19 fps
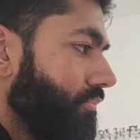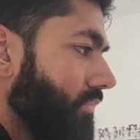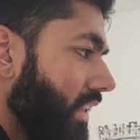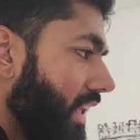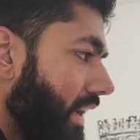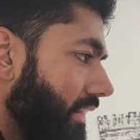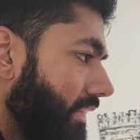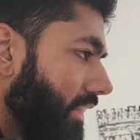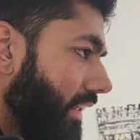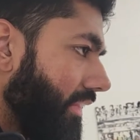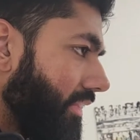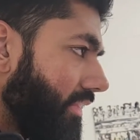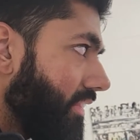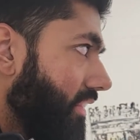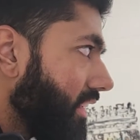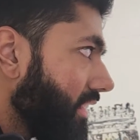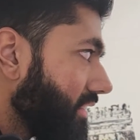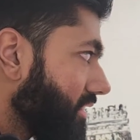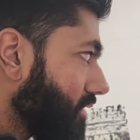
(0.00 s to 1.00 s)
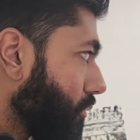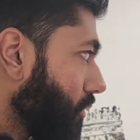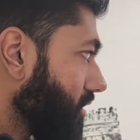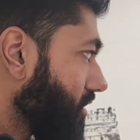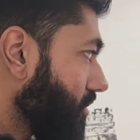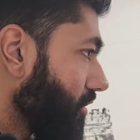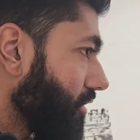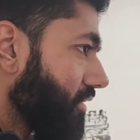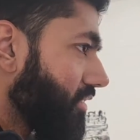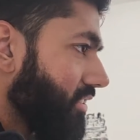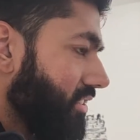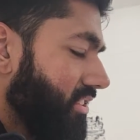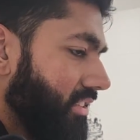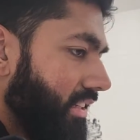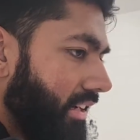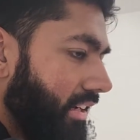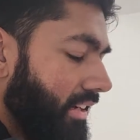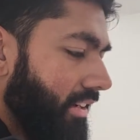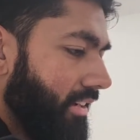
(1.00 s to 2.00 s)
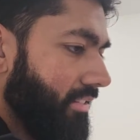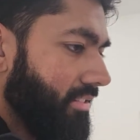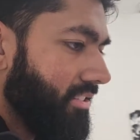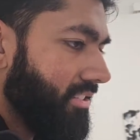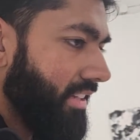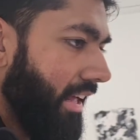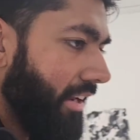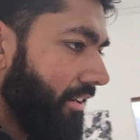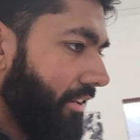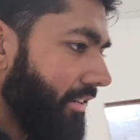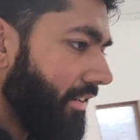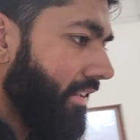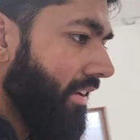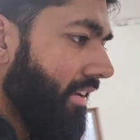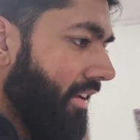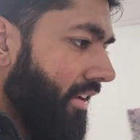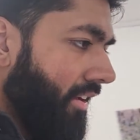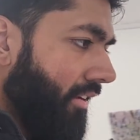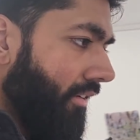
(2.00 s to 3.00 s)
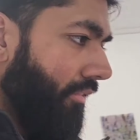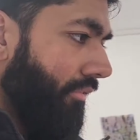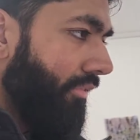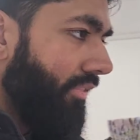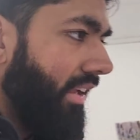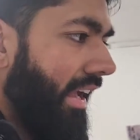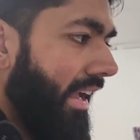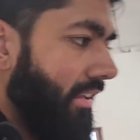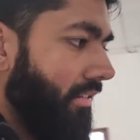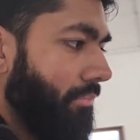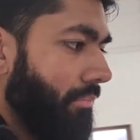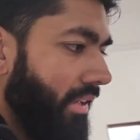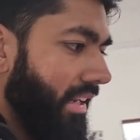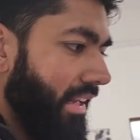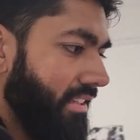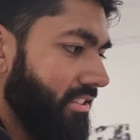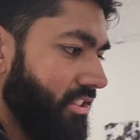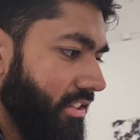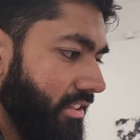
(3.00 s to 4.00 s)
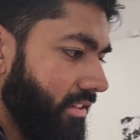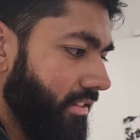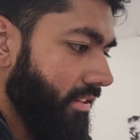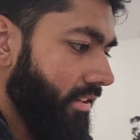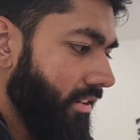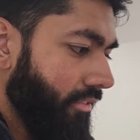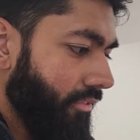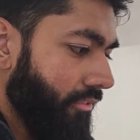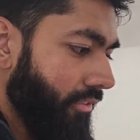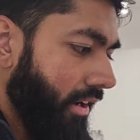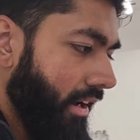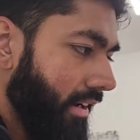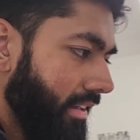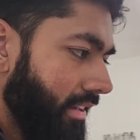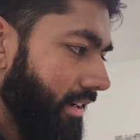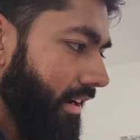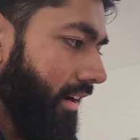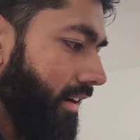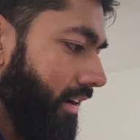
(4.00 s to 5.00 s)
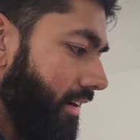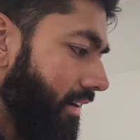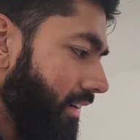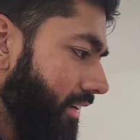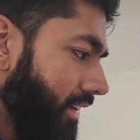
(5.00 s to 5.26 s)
And then this was your standard V8 mid-engine Ferrari car.